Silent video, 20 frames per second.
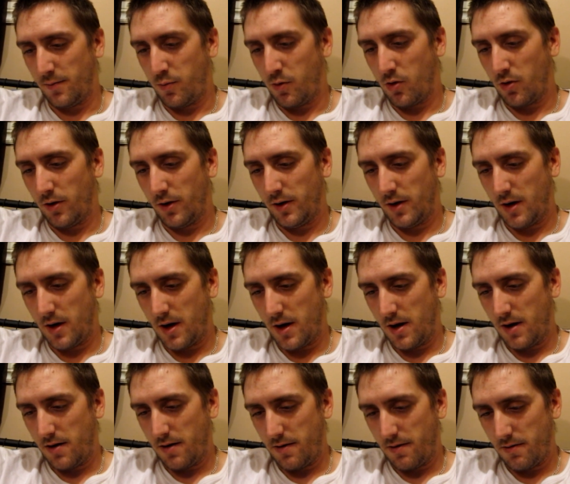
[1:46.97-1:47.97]
boring day
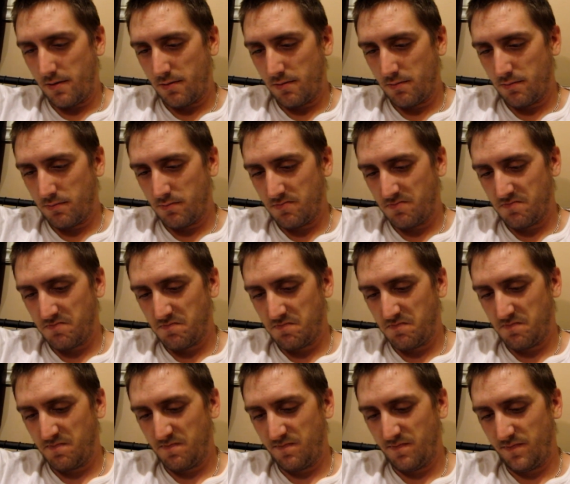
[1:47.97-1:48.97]
here.
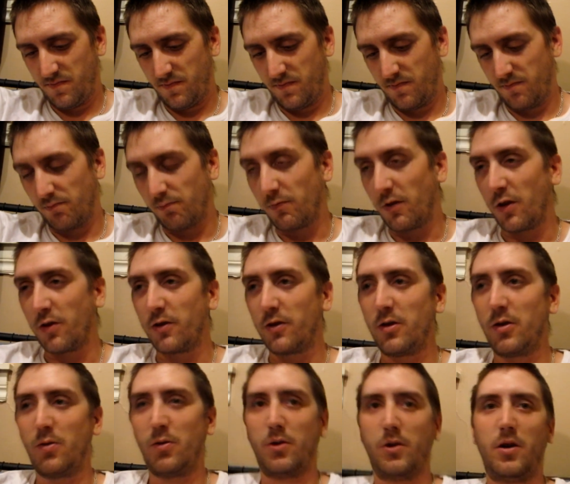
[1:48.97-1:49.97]
Nothing
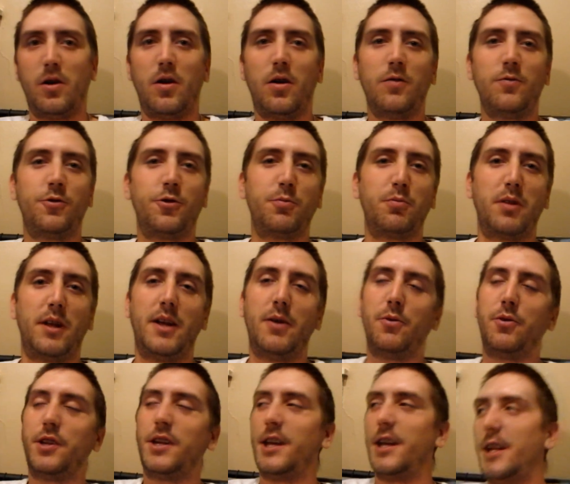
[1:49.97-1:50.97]
going on. Just playing
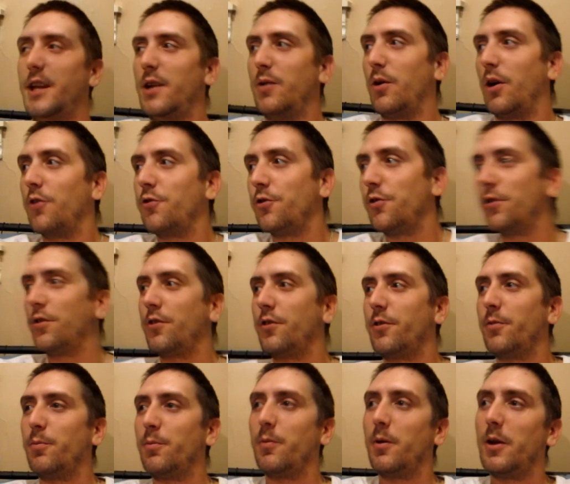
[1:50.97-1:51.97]
with the kitty, watching
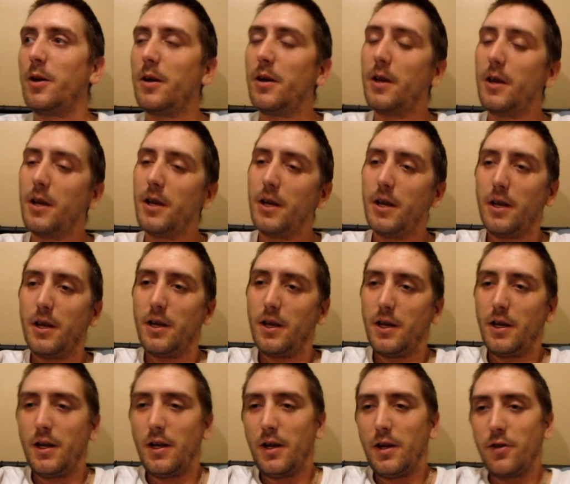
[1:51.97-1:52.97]
some
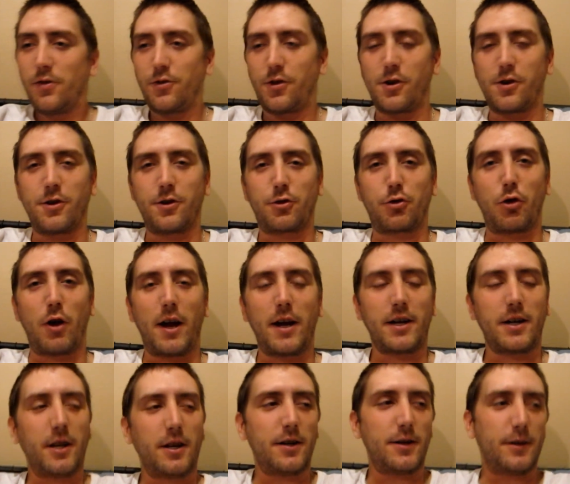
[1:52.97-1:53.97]
Star Trek.